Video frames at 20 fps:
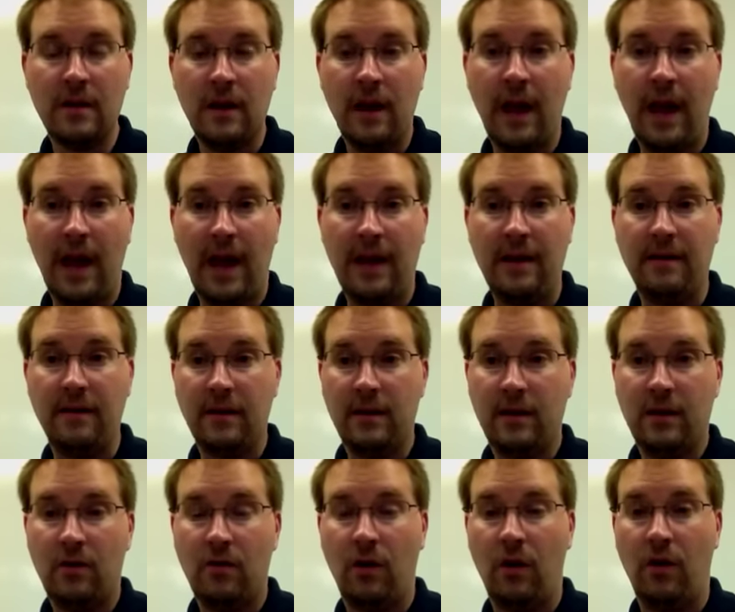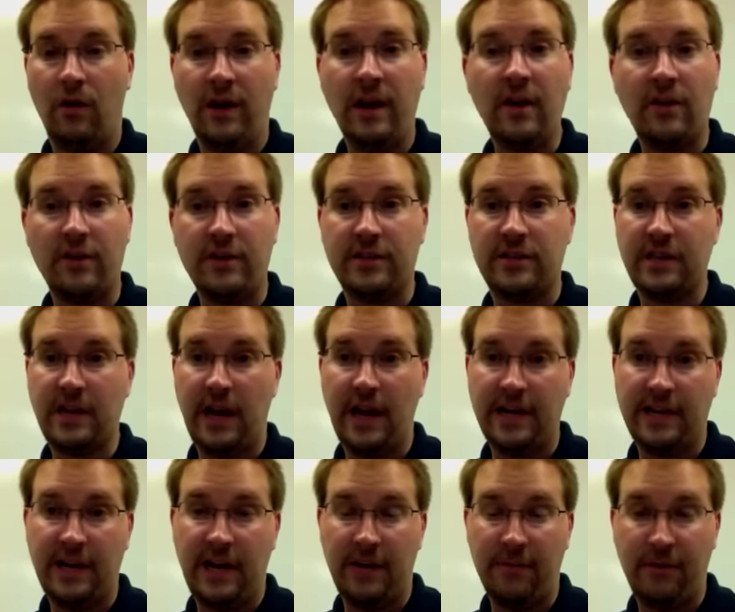and or increase the
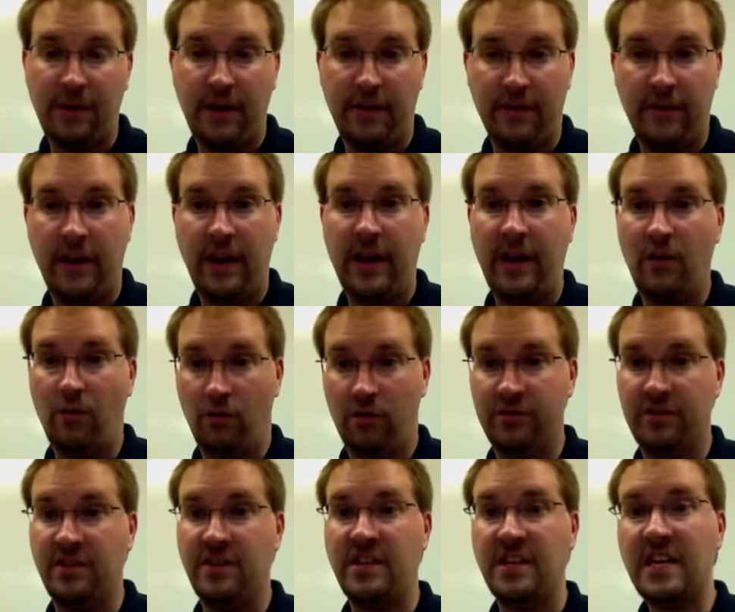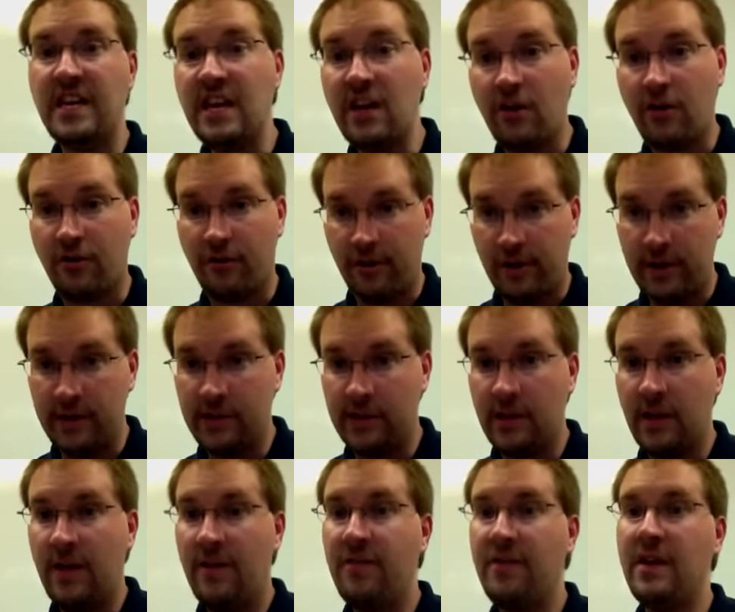I time rather, and it will
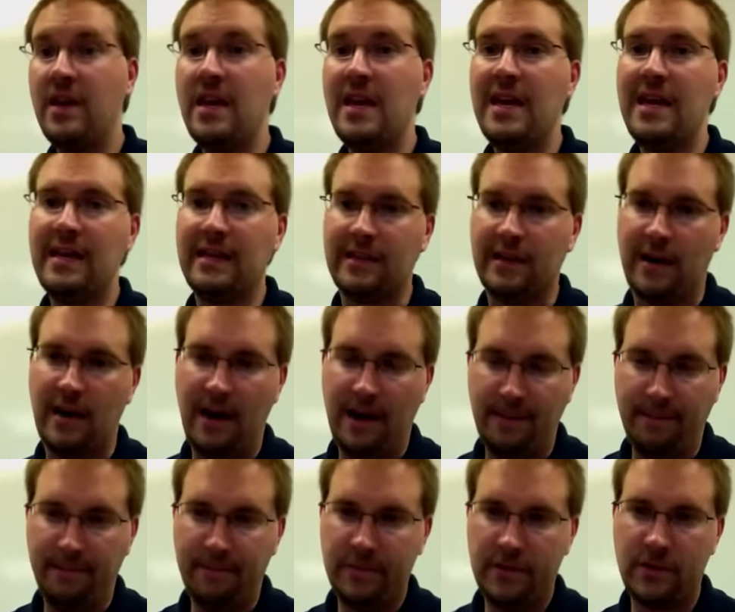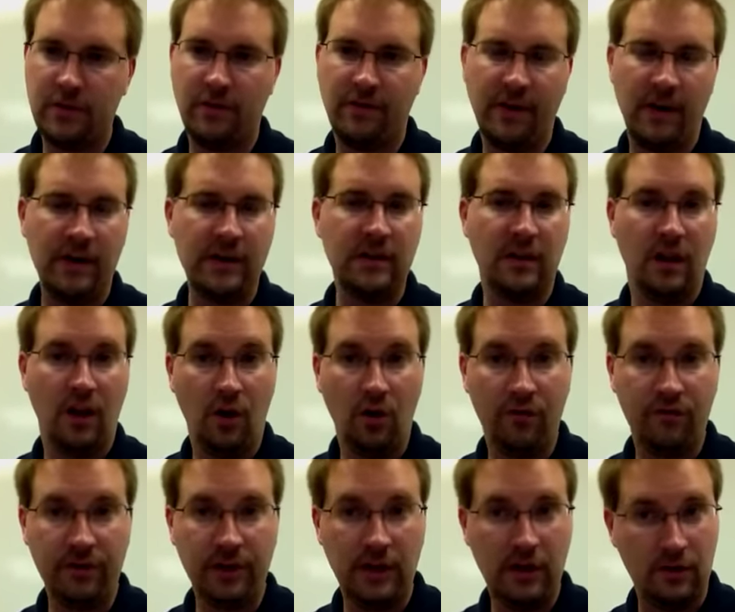decrease the E time. So very low
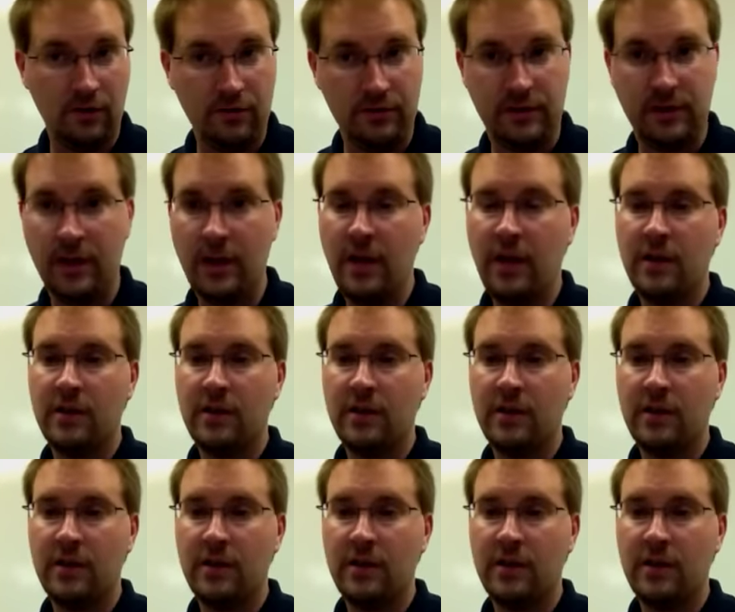flows.